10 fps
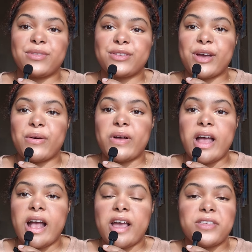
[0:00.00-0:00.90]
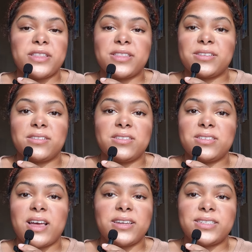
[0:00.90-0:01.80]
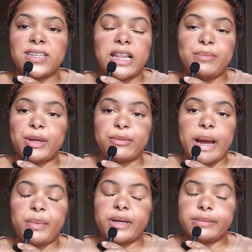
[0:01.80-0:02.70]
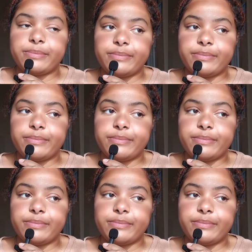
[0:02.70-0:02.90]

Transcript: So I think the sun is telling me to wrap it up.